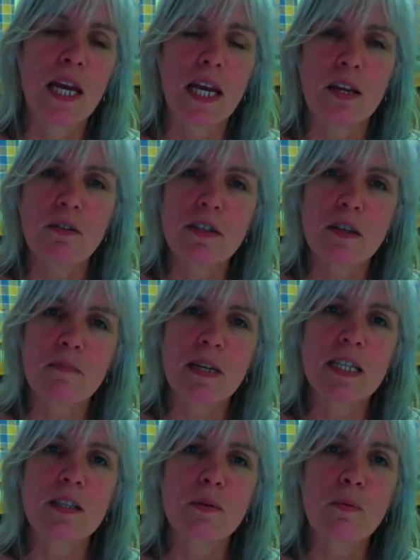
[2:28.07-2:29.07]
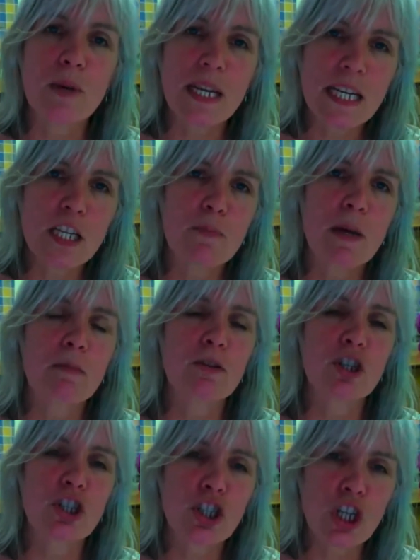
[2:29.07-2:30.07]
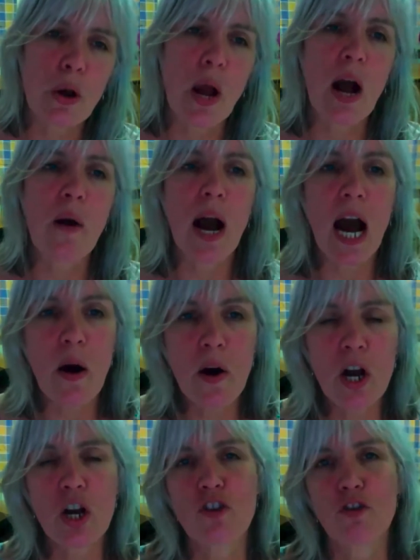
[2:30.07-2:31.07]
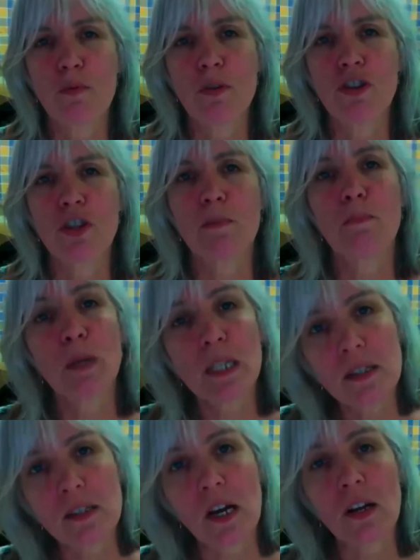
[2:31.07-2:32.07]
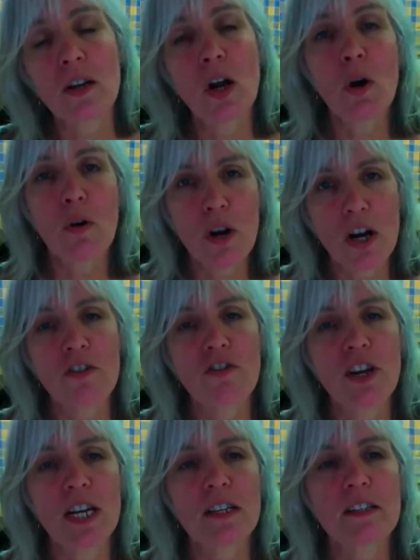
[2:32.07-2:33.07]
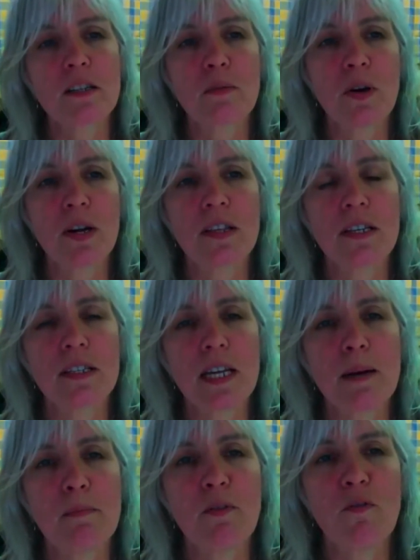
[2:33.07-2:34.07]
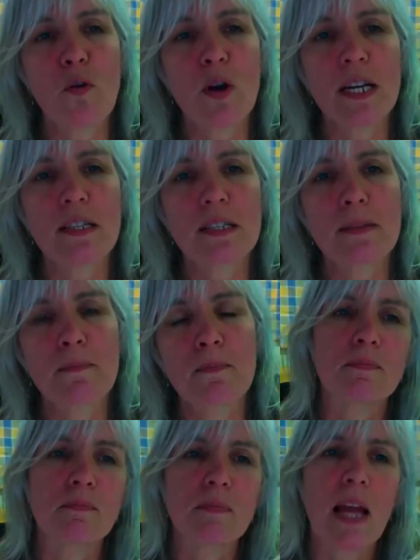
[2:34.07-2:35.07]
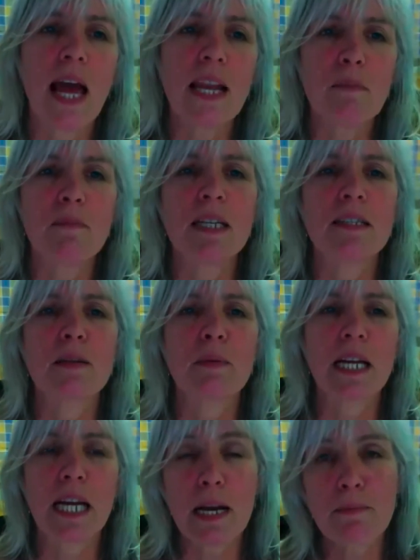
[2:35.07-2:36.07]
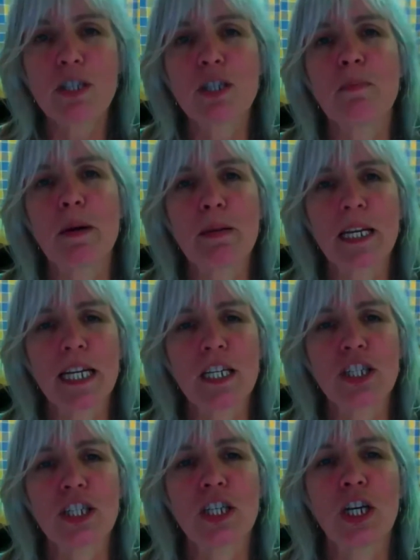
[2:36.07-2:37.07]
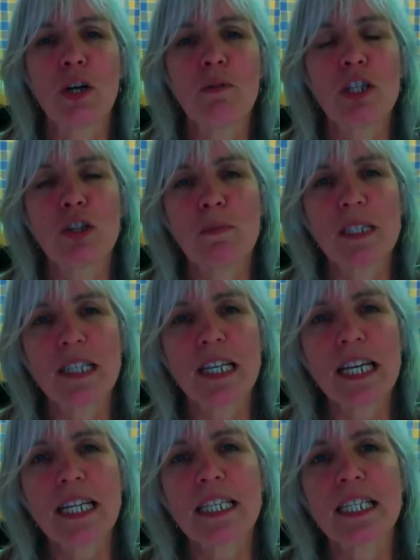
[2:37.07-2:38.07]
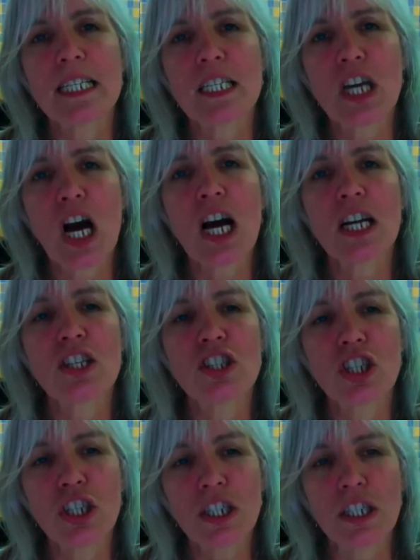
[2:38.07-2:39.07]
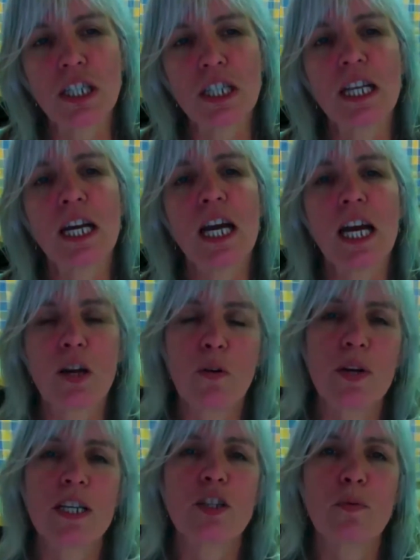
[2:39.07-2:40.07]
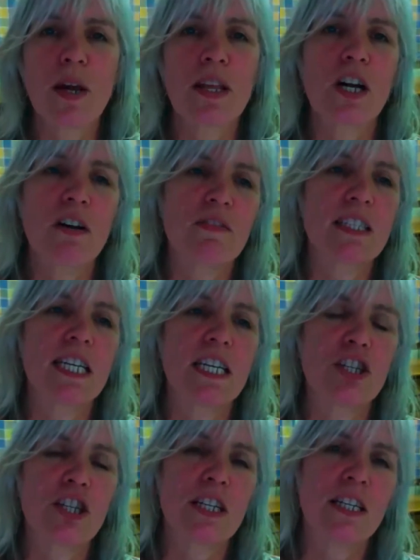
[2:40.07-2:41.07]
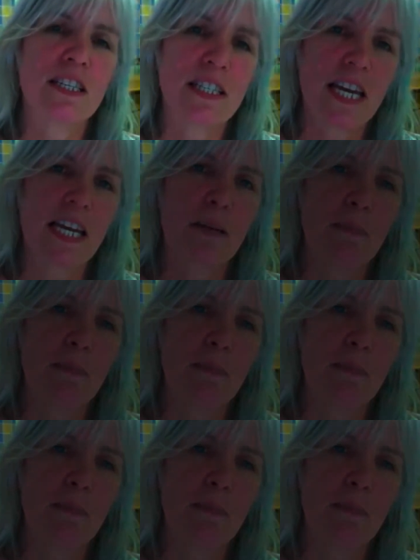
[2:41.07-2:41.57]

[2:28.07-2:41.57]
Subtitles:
It also means that we need to be able to show how our contribution builds on or contradicts the work that has come before us. And it means that when it comes to publication, we should be selecting the target journal according to where the conversation is taking